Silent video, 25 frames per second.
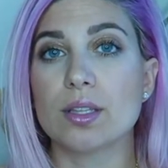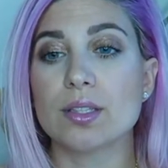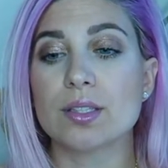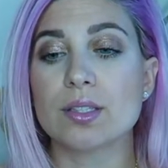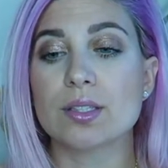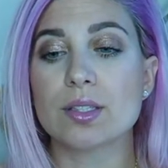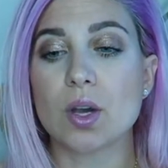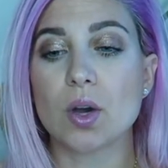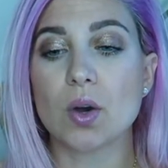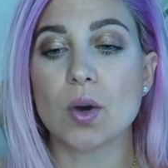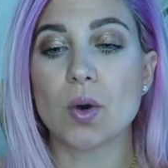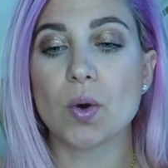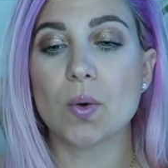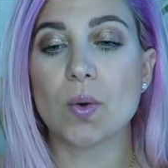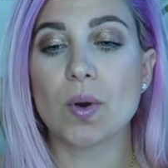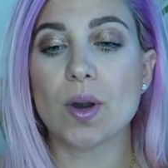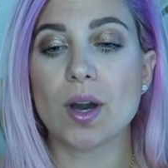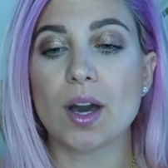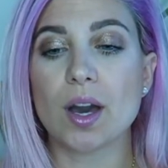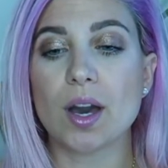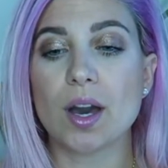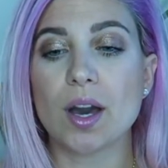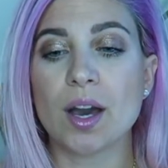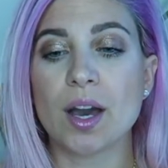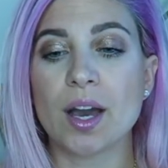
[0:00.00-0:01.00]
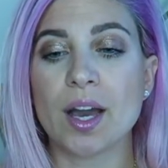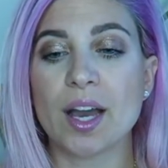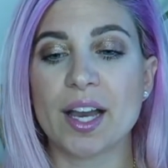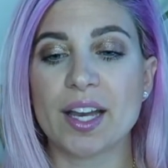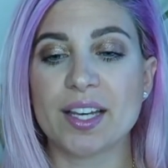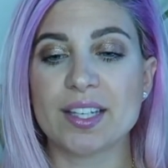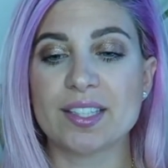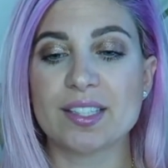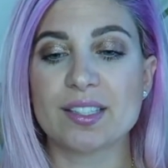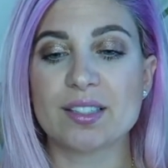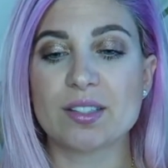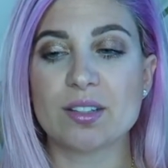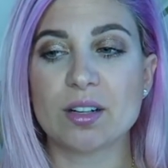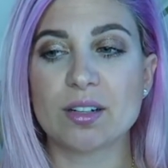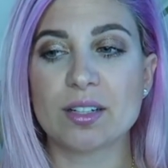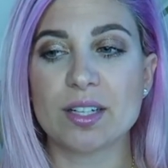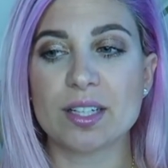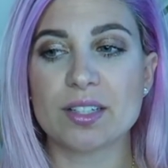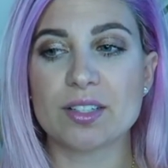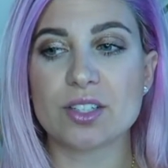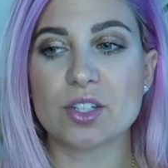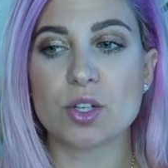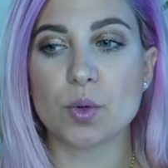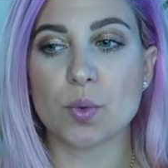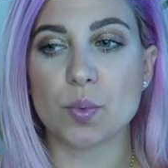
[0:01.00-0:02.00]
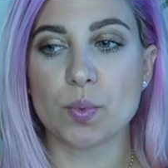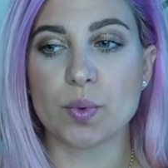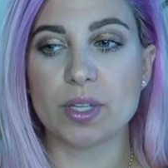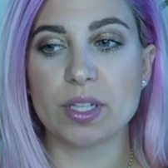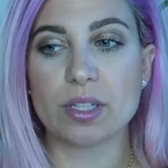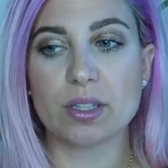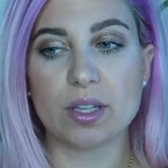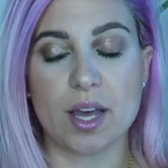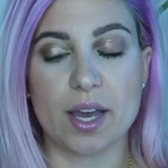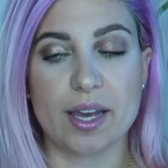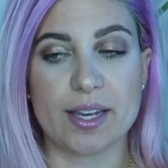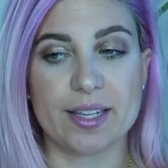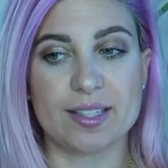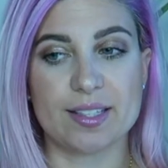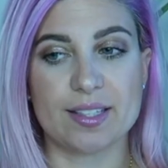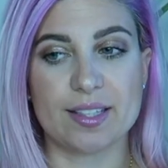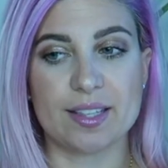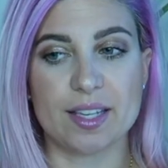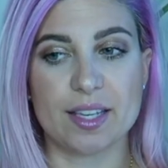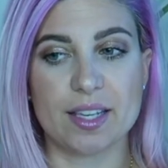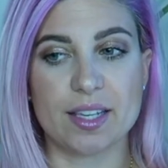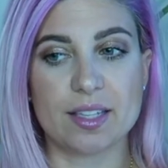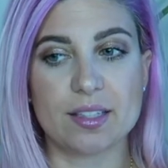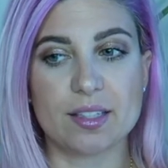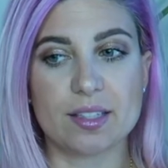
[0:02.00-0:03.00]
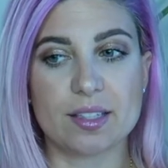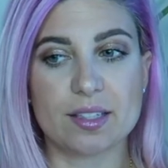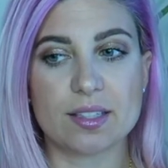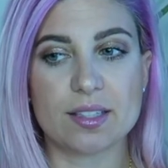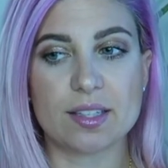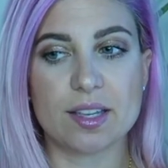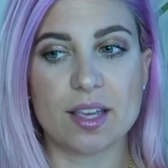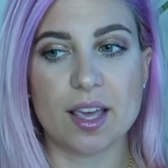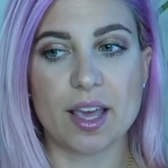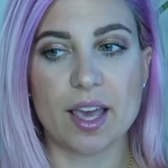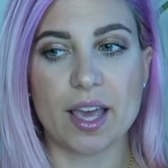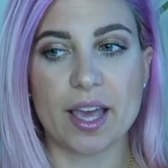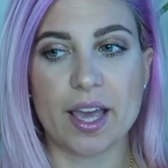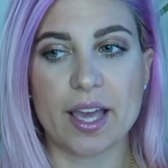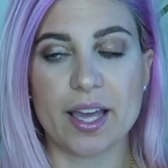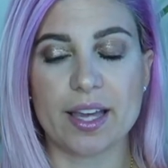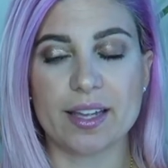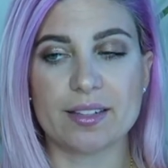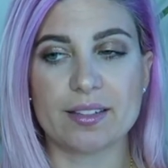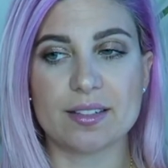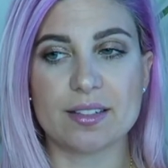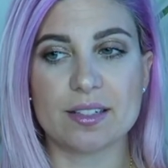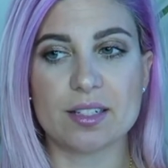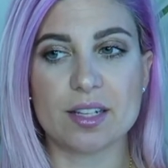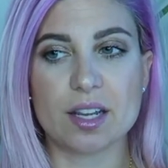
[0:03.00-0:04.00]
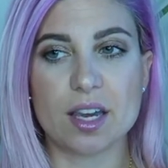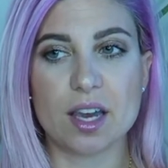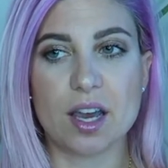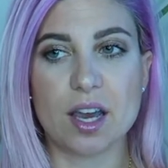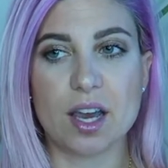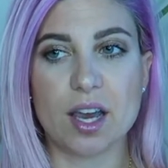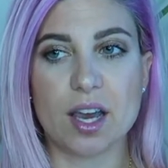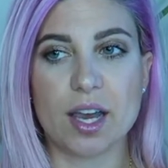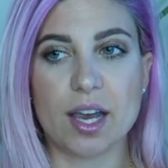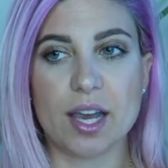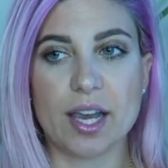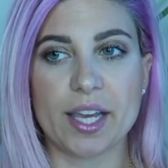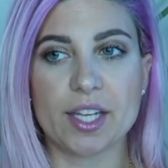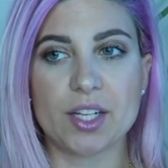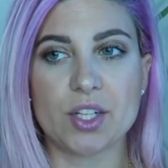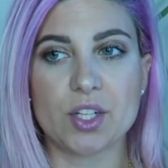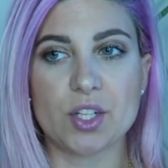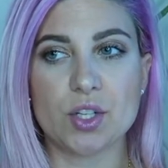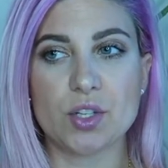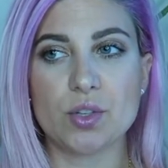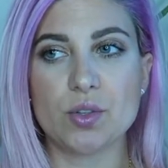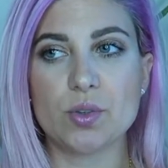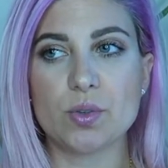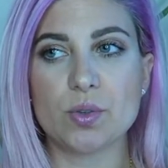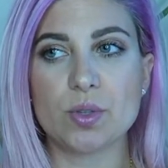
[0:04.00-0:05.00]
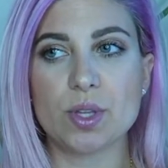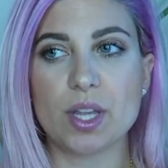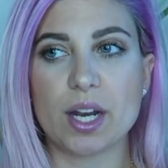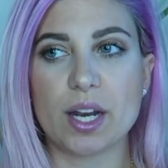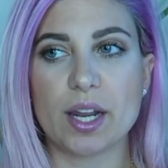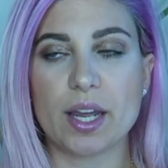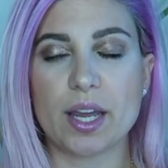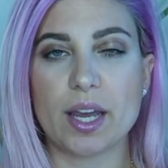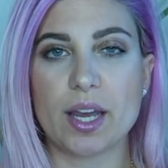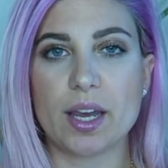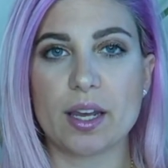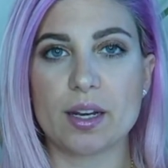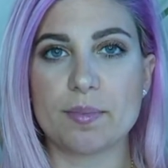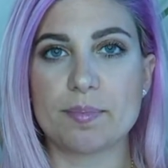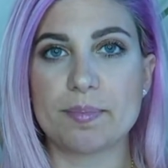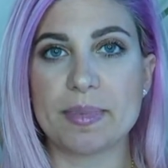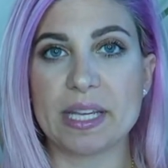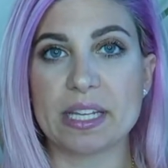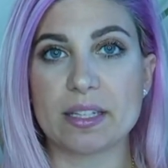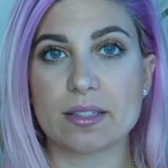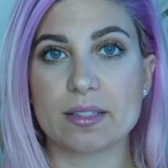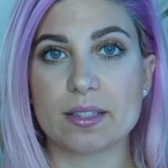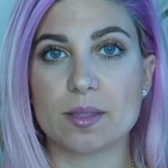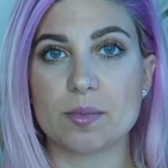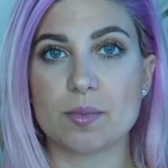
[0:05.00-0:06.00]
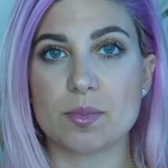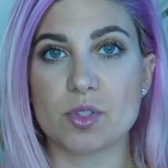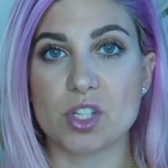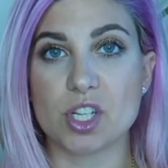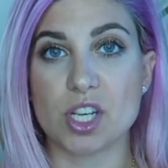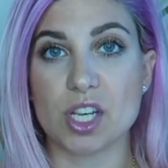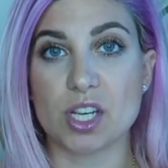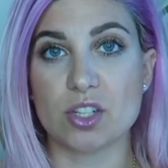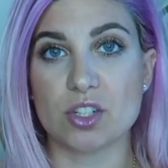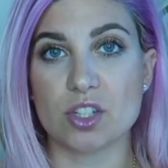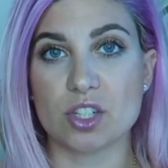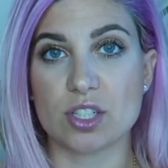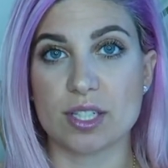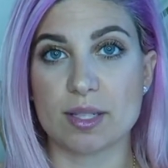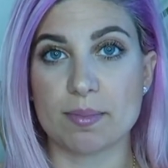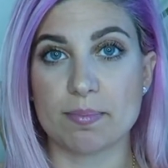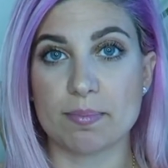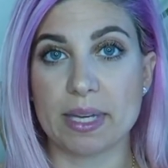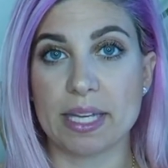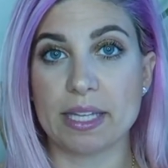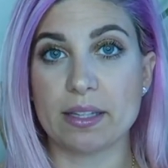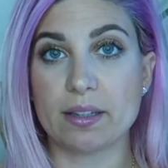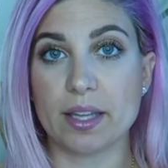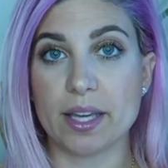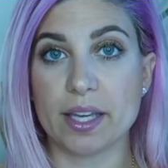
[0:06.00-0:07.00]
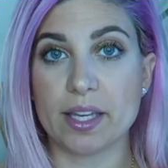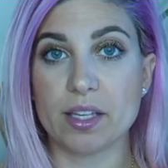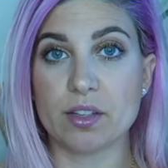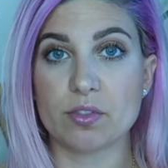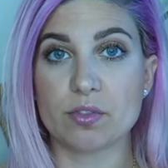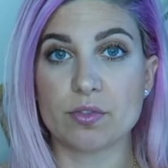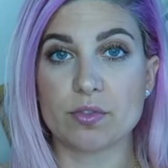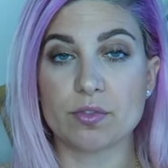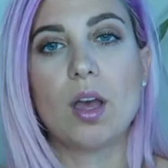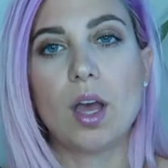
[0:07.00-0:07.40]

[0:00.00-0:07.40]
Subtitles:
So I started to realize this, and I knew that I had to make some changes in my life.